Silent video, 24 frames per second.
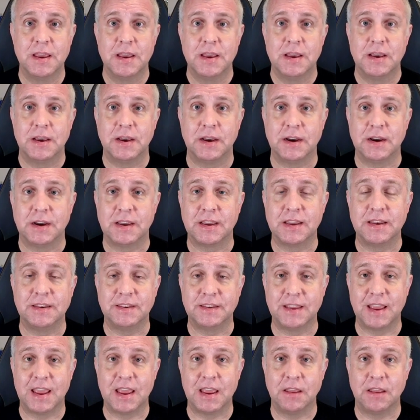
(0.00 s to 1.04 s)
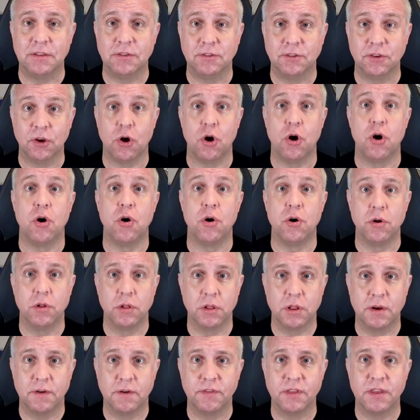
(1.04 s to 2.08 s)
uh, contains
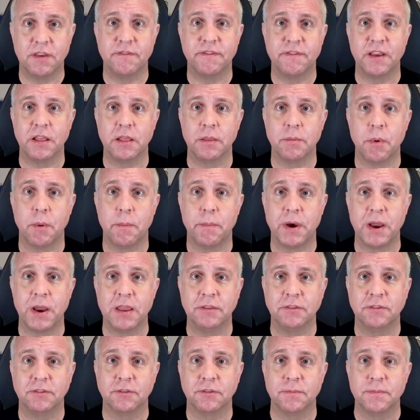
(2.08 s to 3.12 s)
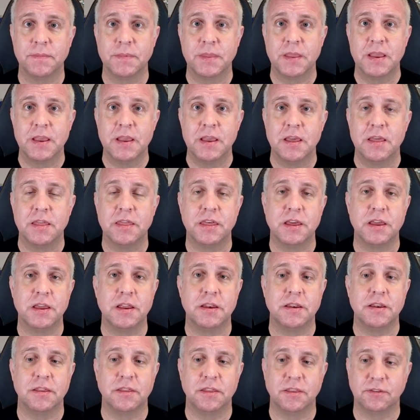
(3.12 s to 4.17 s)
all of the available bytes,
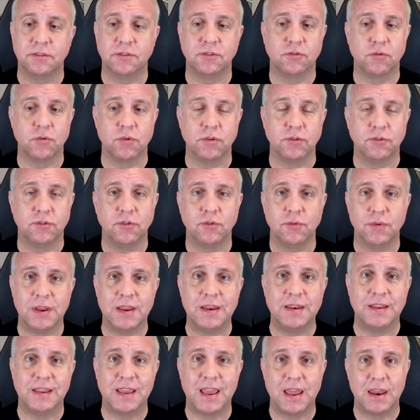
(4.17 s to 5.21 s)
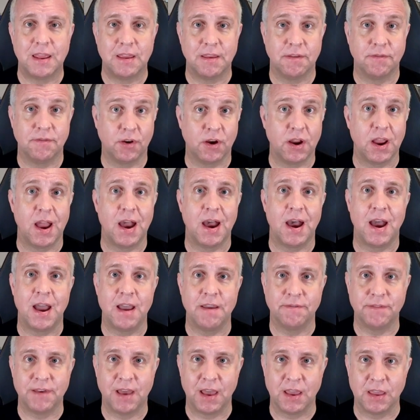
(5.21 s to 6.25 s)
then this is going to indicate a very high
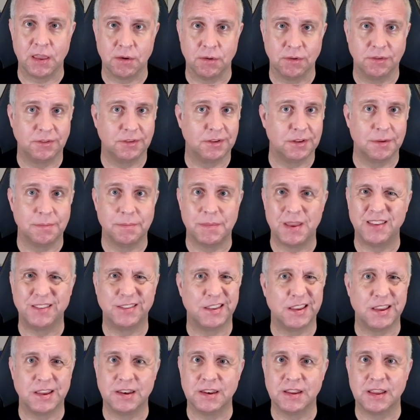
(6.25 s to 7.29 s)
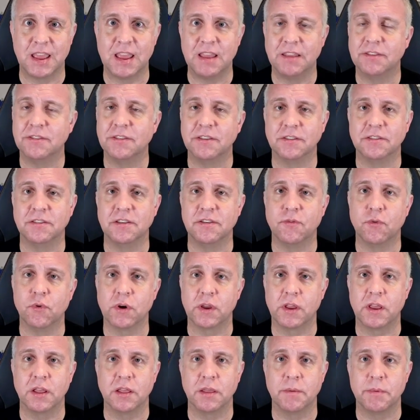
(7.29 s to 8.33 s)
value. It's going to basically indicate 64
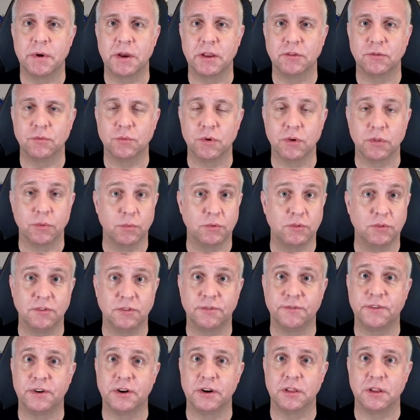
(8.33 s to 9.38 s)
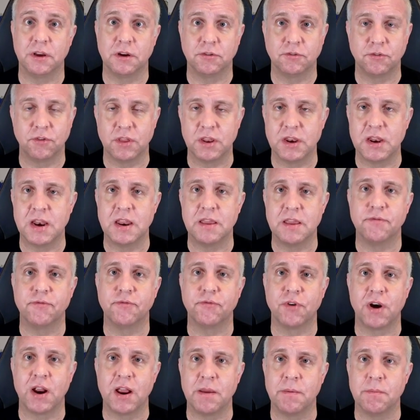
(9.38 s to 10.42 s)
kilobytes worth, which is far larger than any
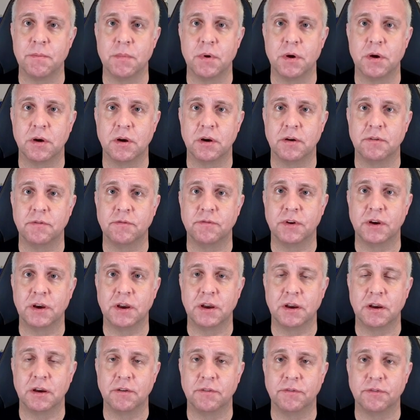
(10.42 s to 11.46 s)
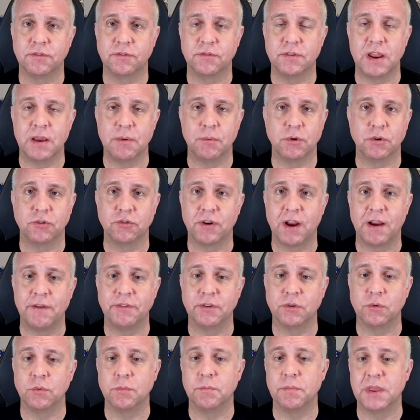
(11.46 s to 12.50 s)
frame of, uh, of network
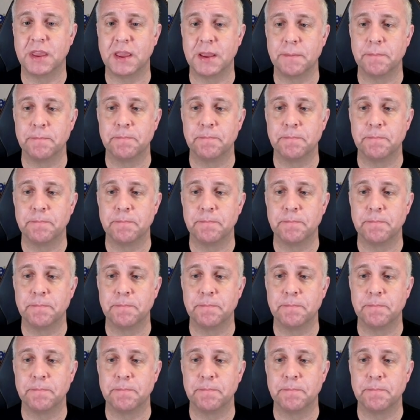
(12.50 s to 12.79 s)
traffic would be.